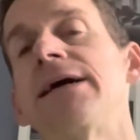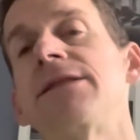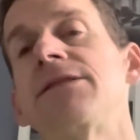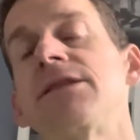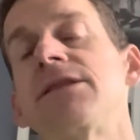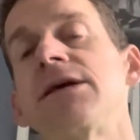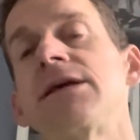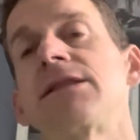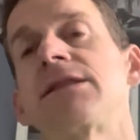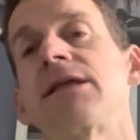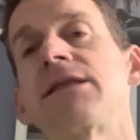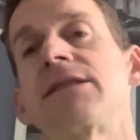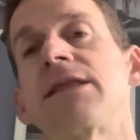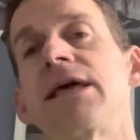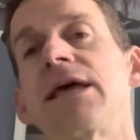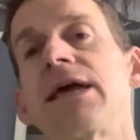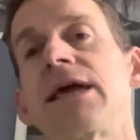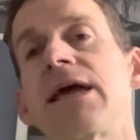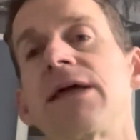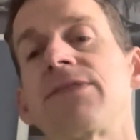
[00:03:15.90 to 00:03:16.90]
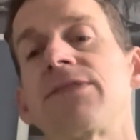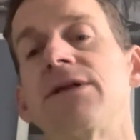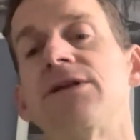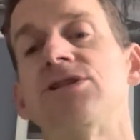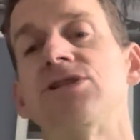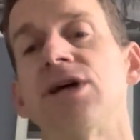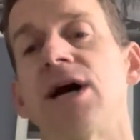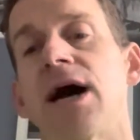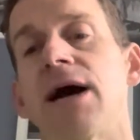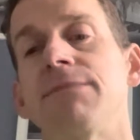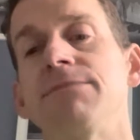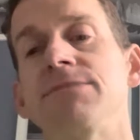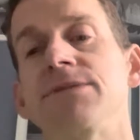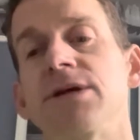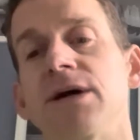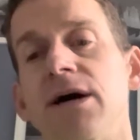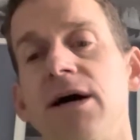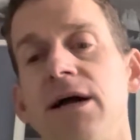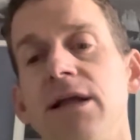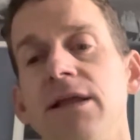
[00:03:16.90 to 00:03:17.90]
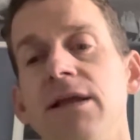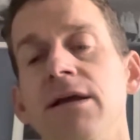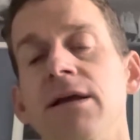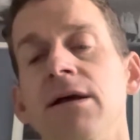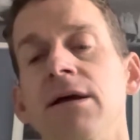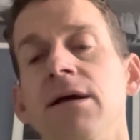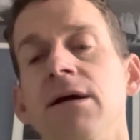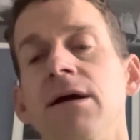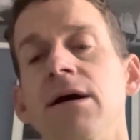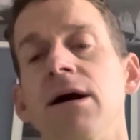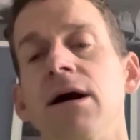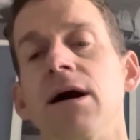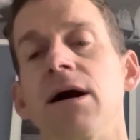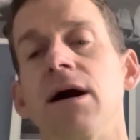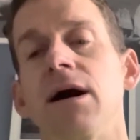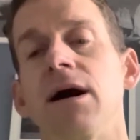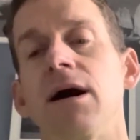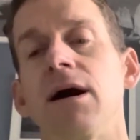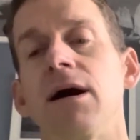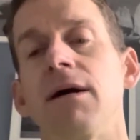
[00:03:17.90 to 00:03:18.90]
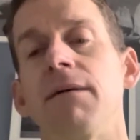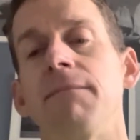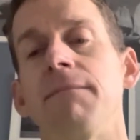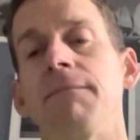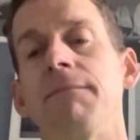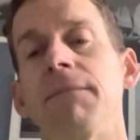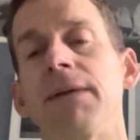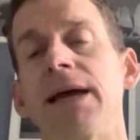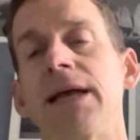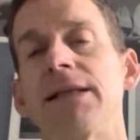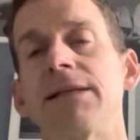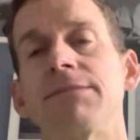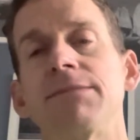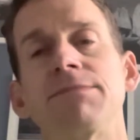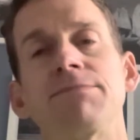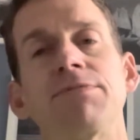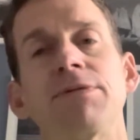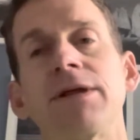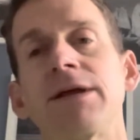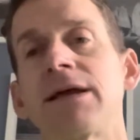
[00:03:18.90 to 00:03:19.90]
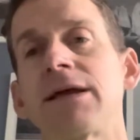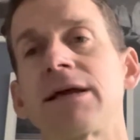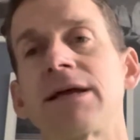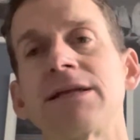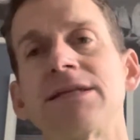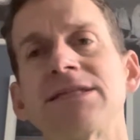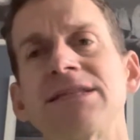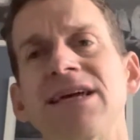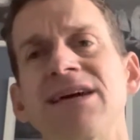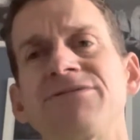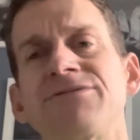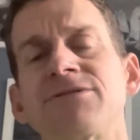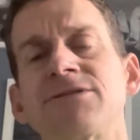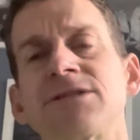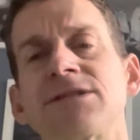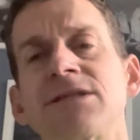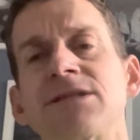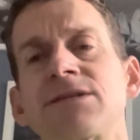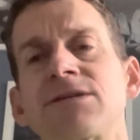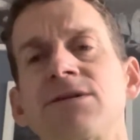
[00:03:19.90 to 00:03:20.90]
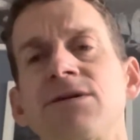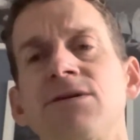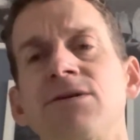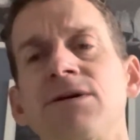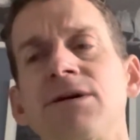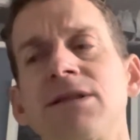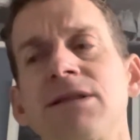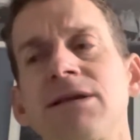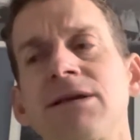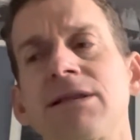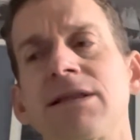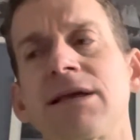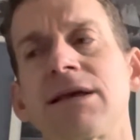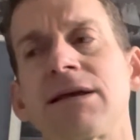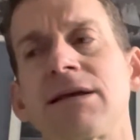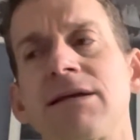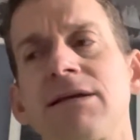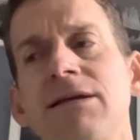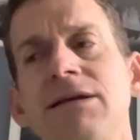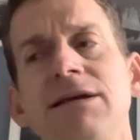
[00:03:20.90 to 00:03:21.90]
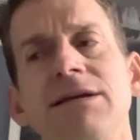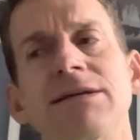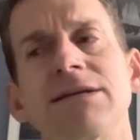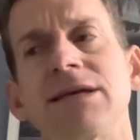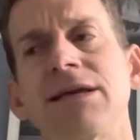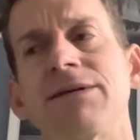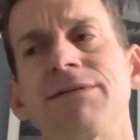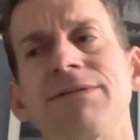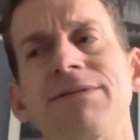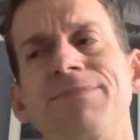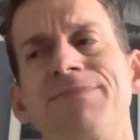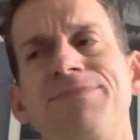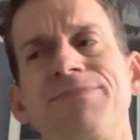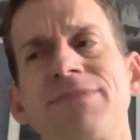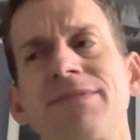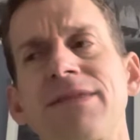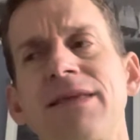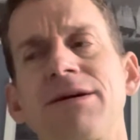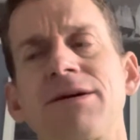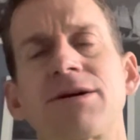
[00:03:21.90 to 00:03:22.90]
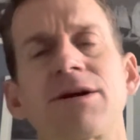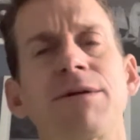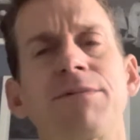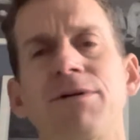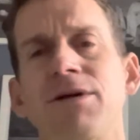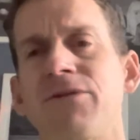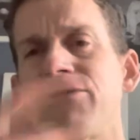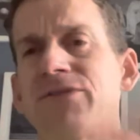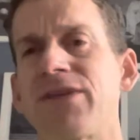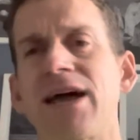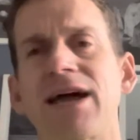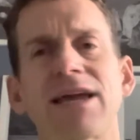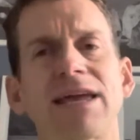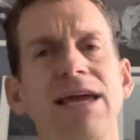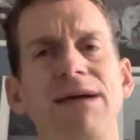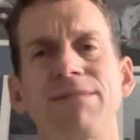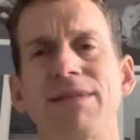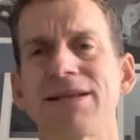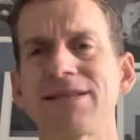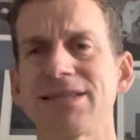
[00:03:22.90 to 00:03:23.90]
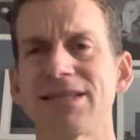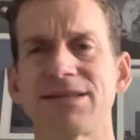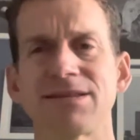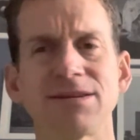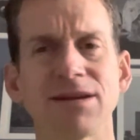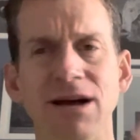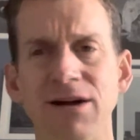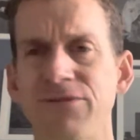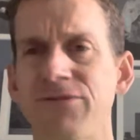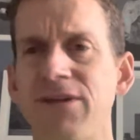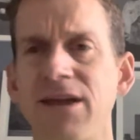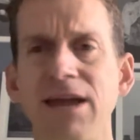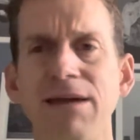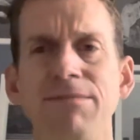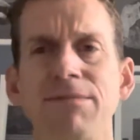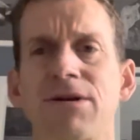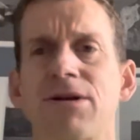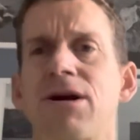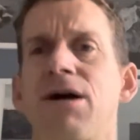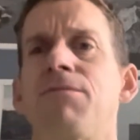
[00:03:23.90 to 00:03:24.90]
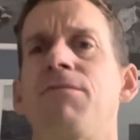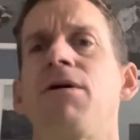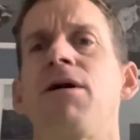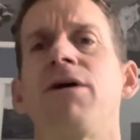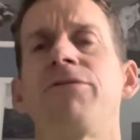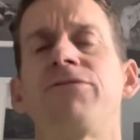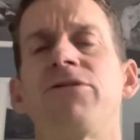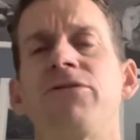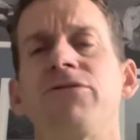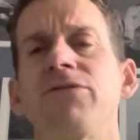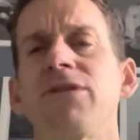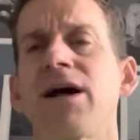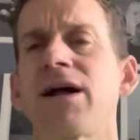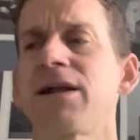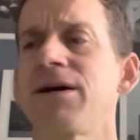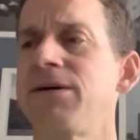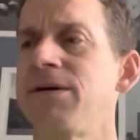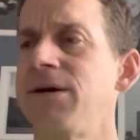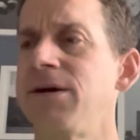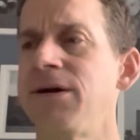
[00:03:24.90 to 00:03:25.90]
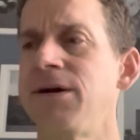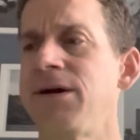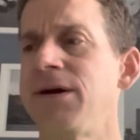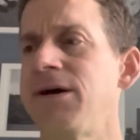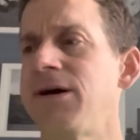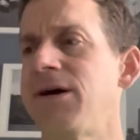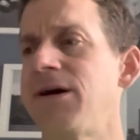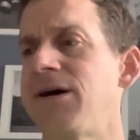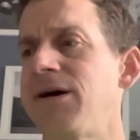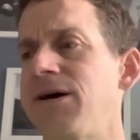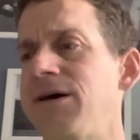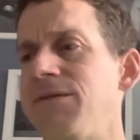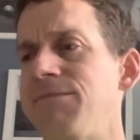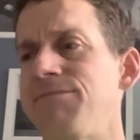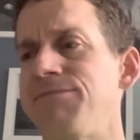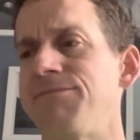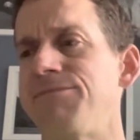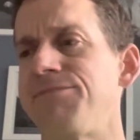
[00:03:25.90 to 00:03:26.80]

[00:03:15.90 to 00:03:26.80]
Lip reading: think that they get the job done. And playing against San Francisco, I think they're coming off that game. That's a tough game to come off of. A lot of,